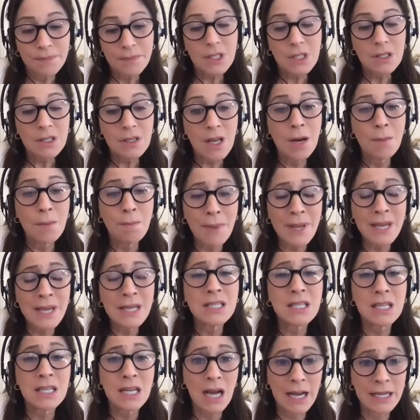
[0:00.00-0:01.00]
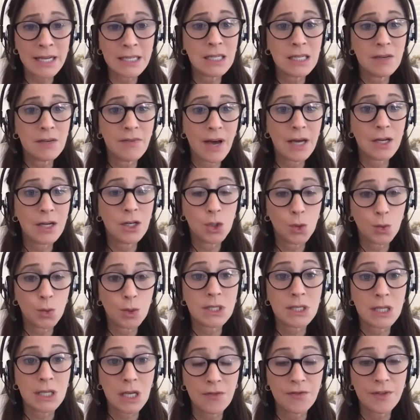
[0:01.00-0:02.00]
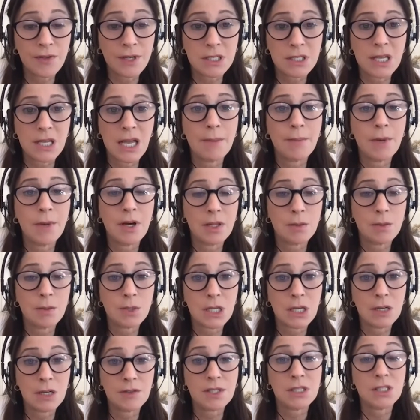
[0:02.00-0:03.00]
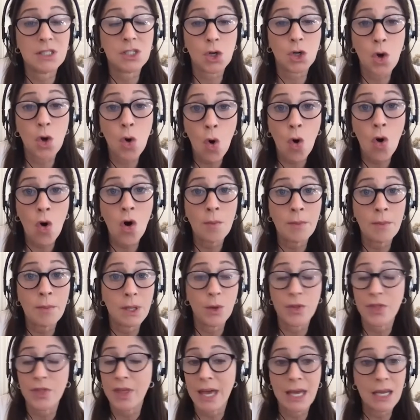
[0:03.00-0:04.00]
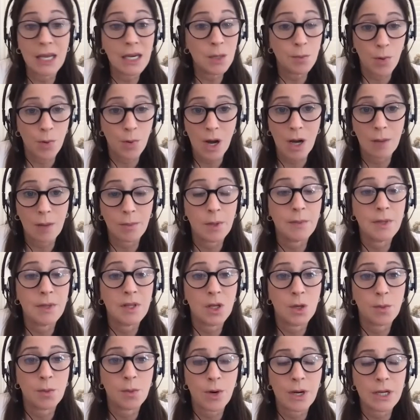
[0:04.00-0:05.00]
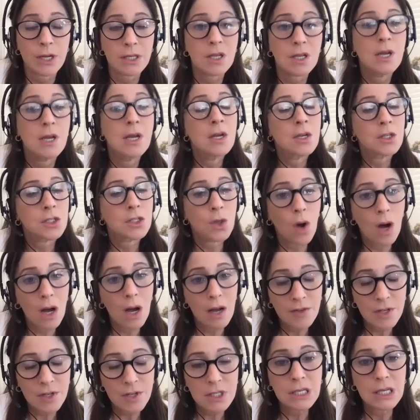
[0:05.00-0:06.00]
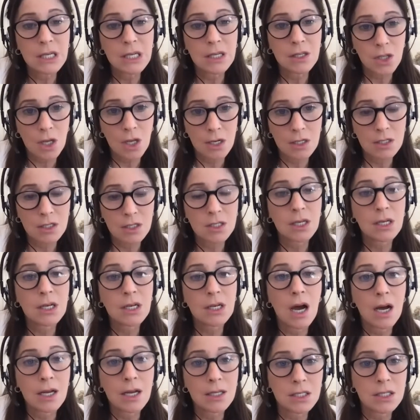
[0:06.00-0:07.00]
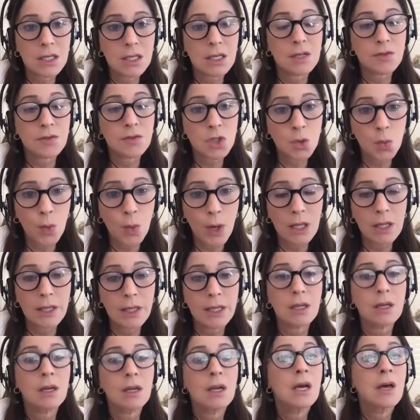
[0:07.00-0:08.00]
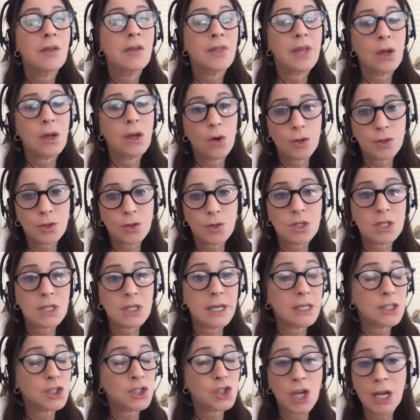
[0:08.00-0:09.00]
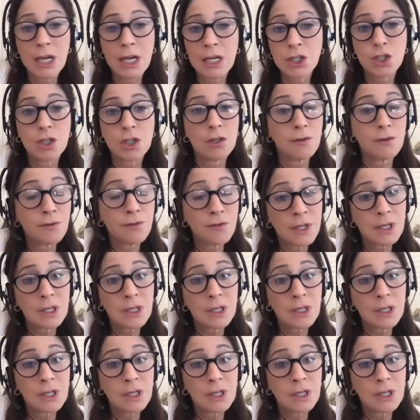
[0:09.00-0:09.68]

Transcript: a basic idea of how to do a self-exam on themselves and to call me with any problem in their breast. So obviously it's a sudden onset of swelling. They also say a change in the feel,